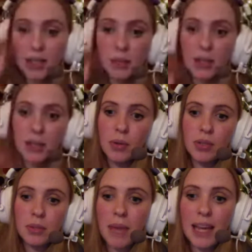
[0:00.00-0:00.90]
the most
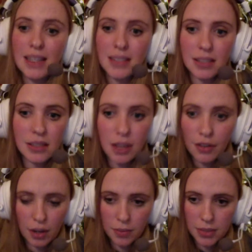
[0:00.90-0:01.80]
amazing
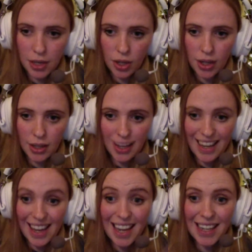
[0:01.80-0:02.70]
stuff comes out in
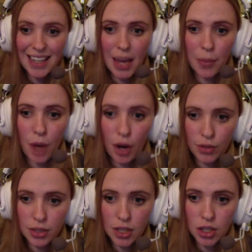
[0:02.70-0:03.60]
in-game
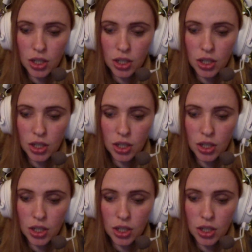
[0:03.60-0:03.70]
conversation.